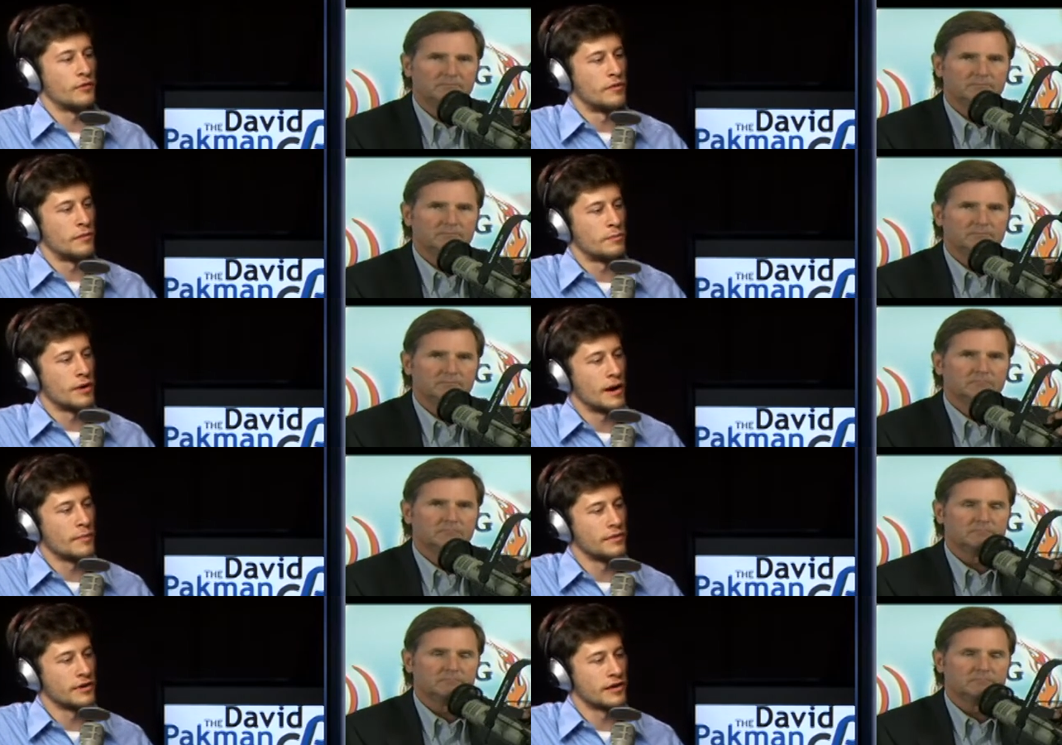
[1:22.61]

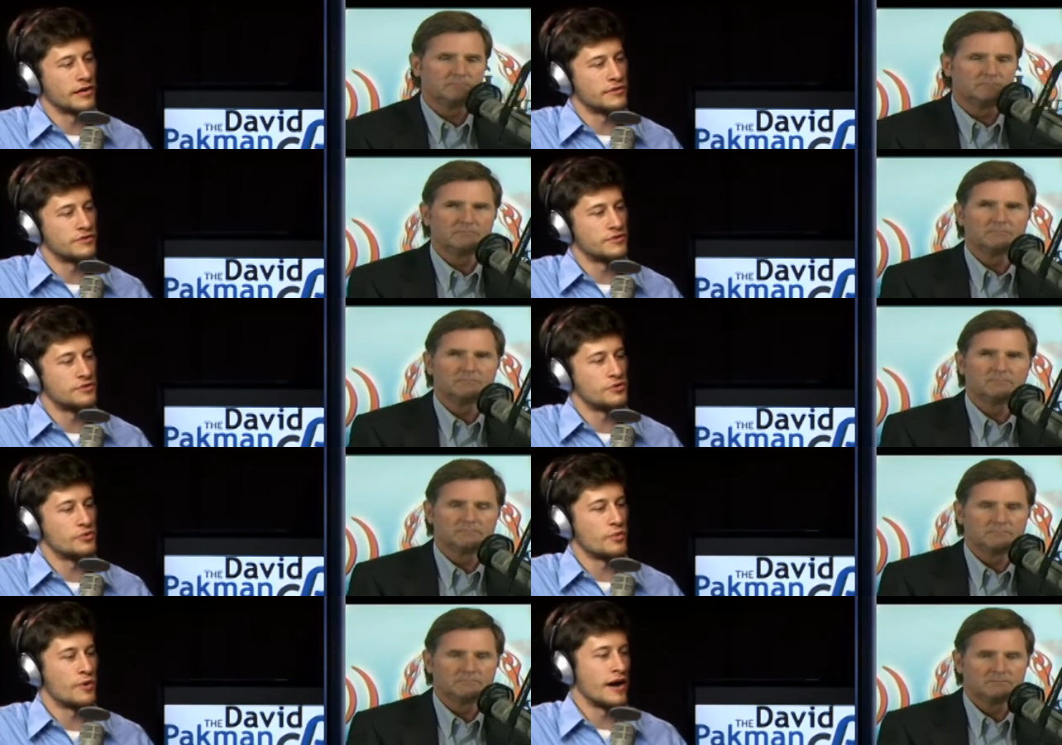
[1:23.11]
Speaker 1: Republicans
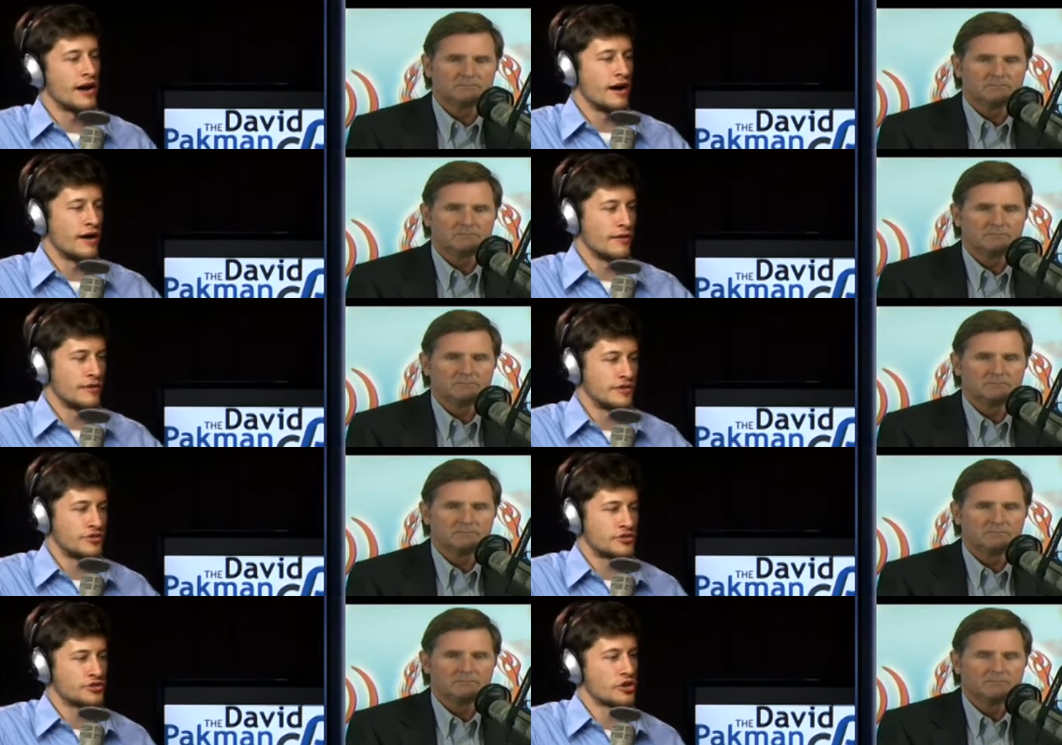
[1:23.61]
do well
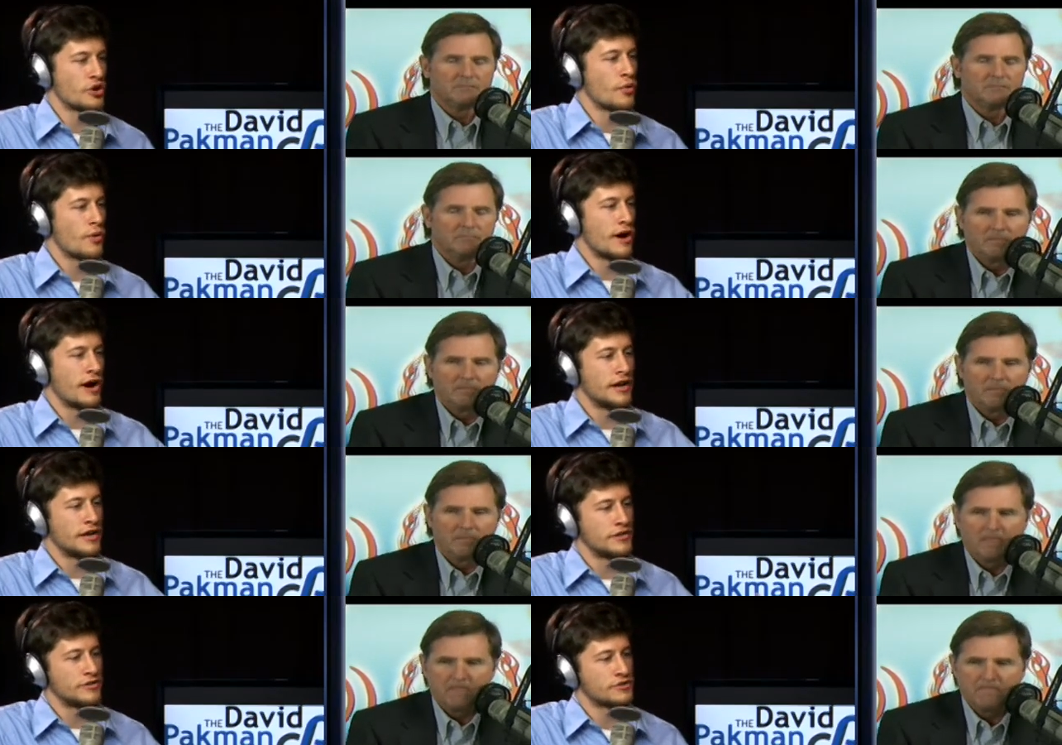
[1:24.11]
and so
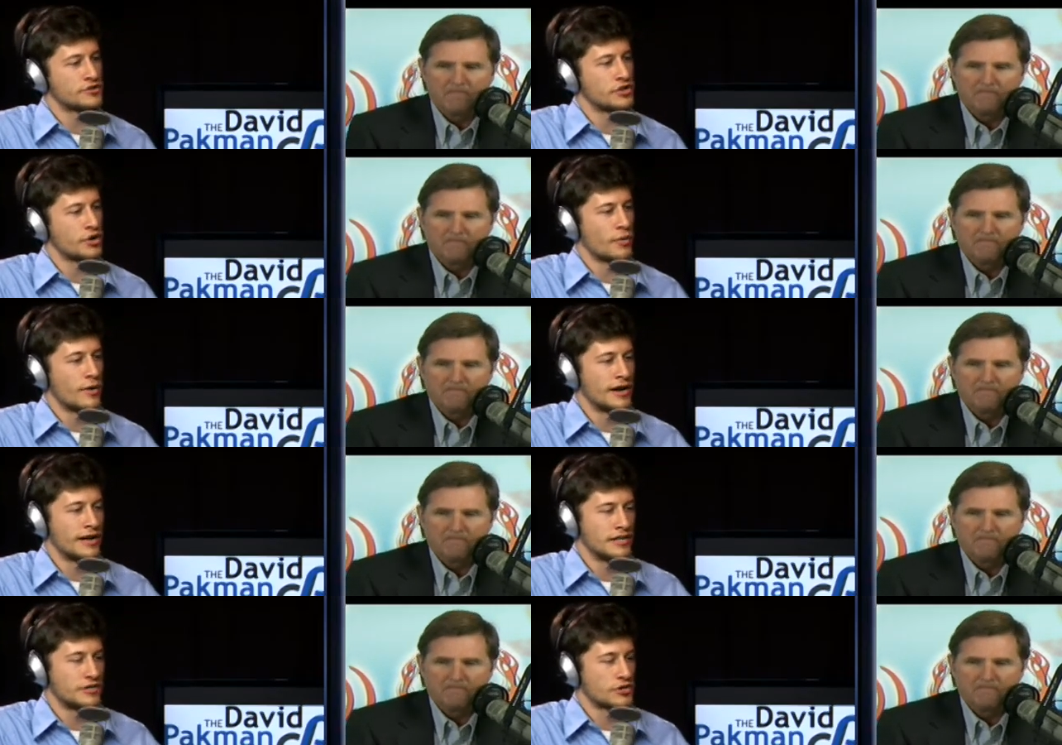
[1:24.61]
on and so
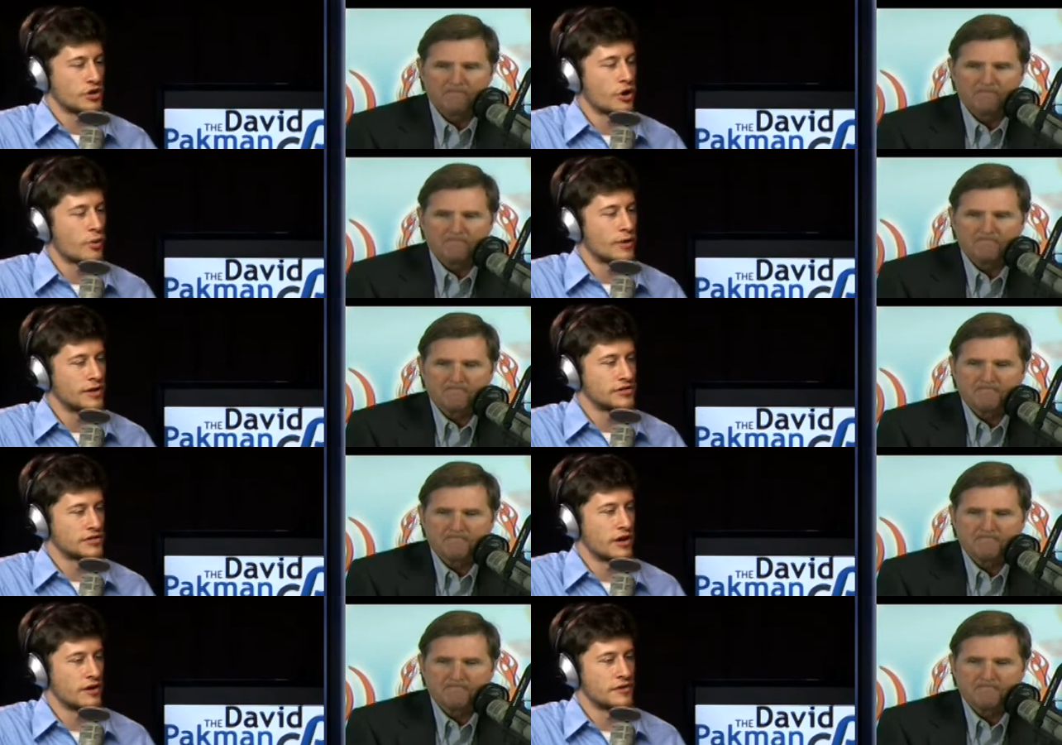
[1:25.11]
on. It's
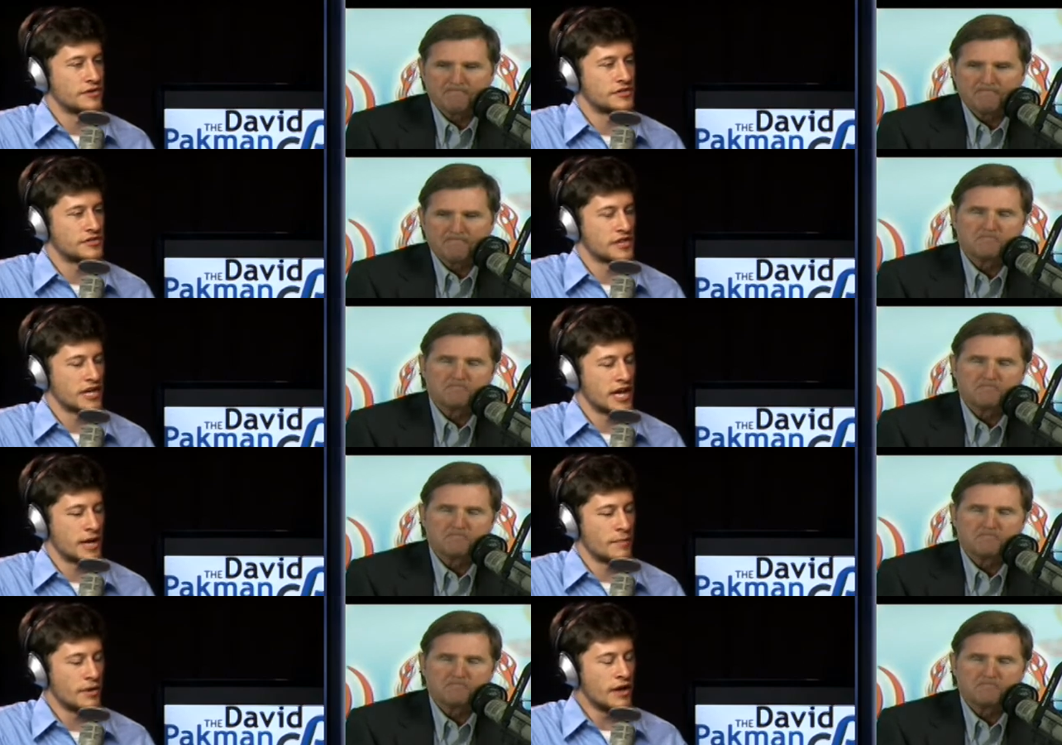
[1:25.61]
always all the
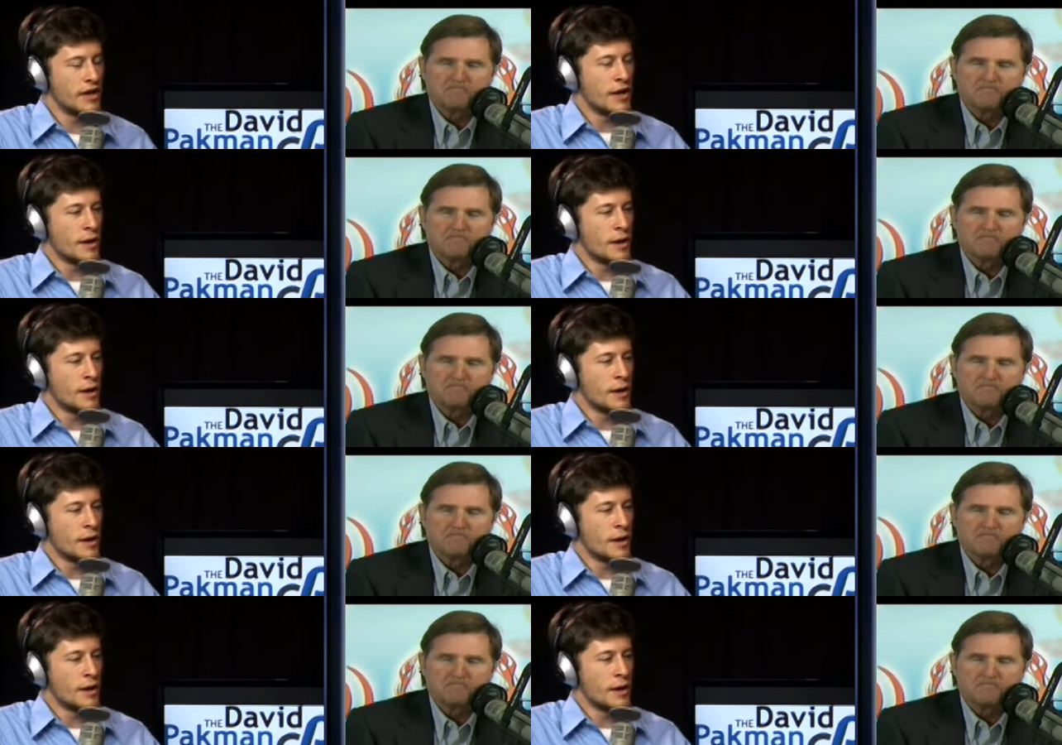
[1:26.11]
same.